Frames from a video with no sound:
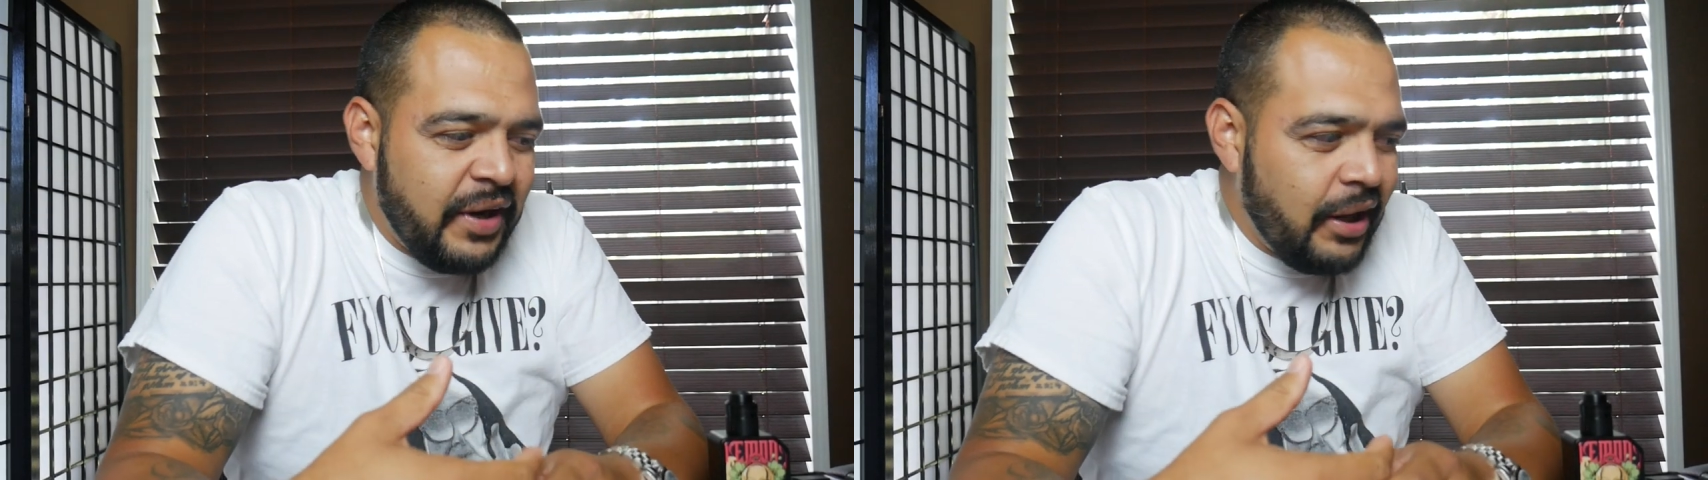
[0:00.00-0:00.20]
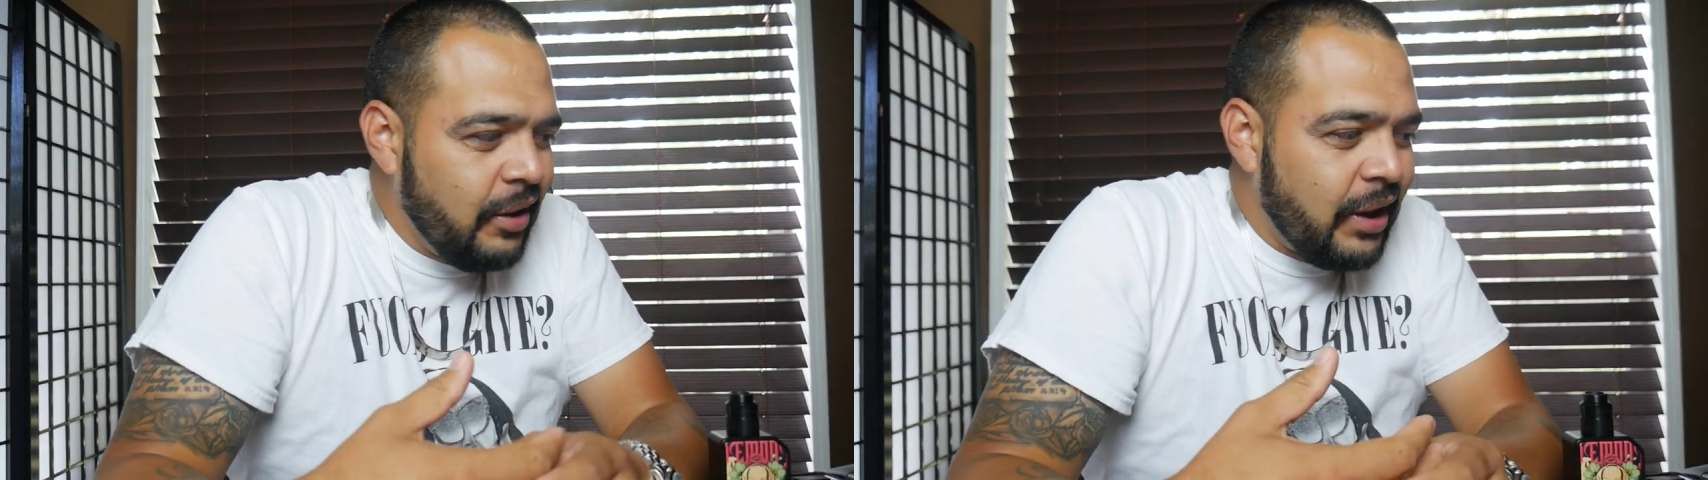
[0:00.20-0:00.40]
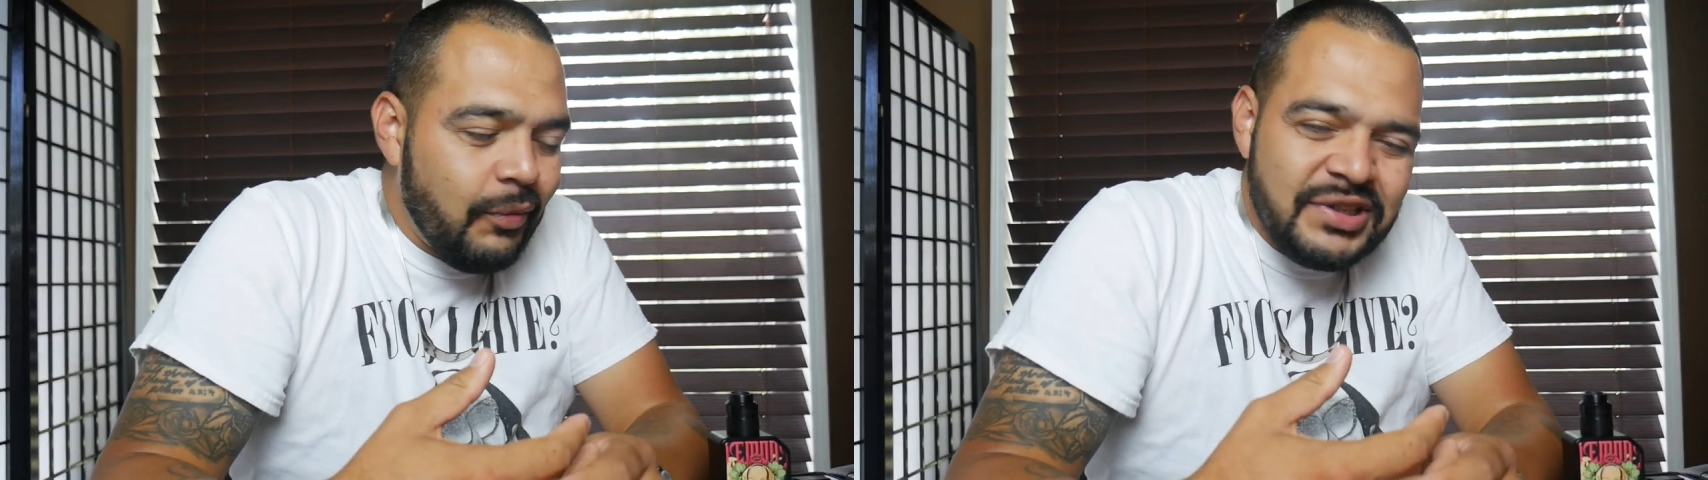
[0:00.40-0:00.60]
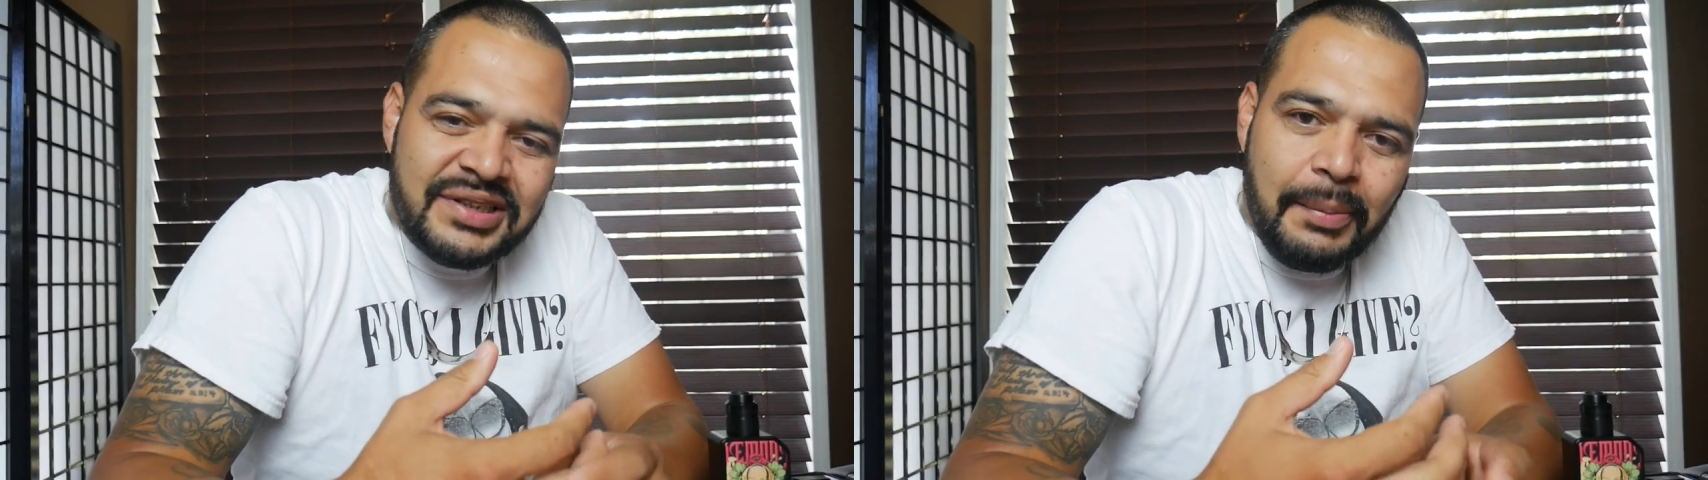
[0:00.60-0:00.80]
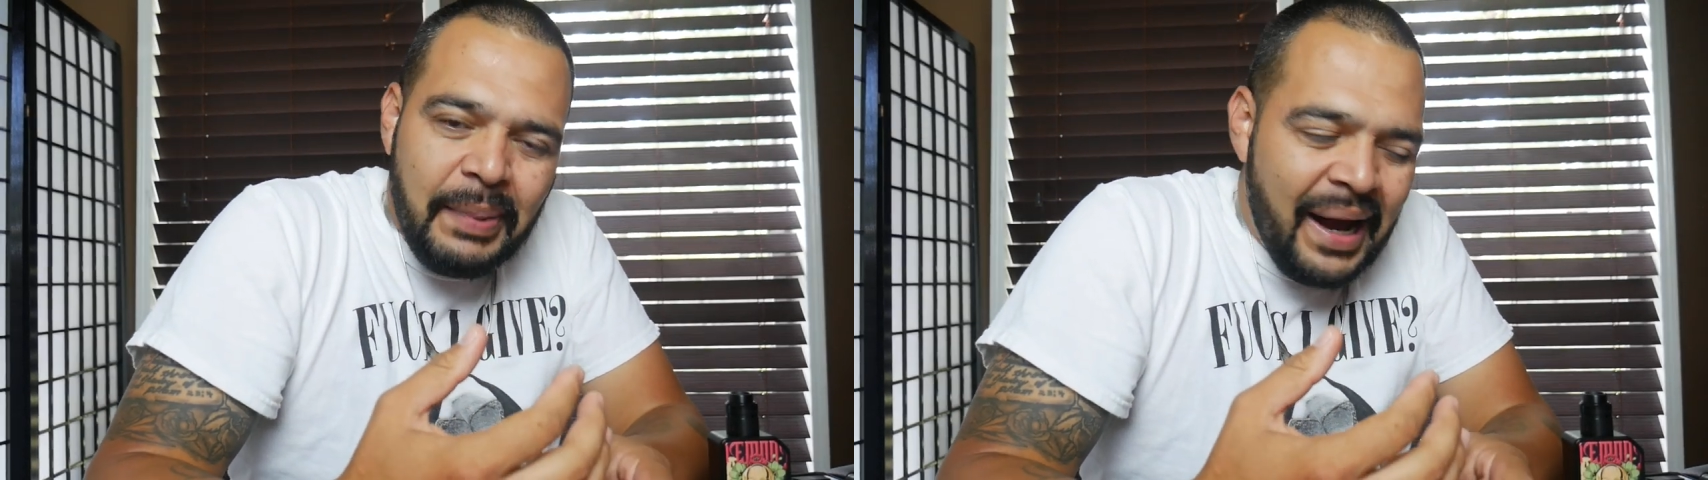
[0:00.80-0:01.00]
take a look at what's
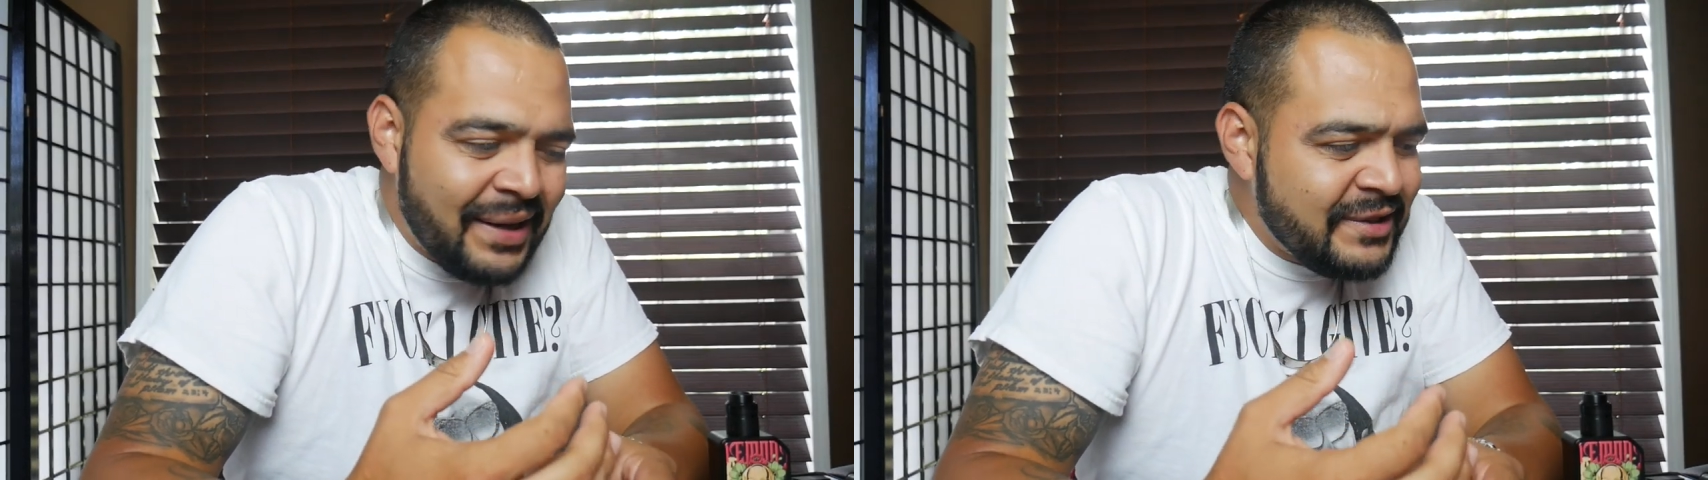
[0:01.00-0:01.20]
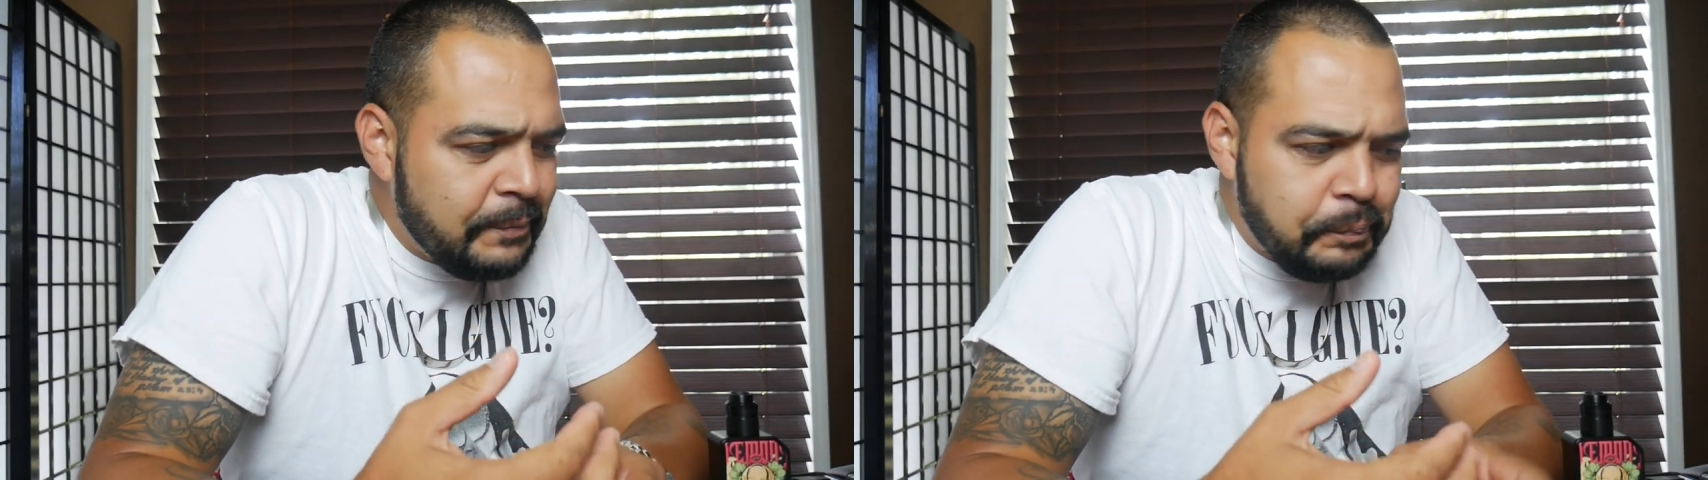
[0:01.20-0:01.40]
in the box,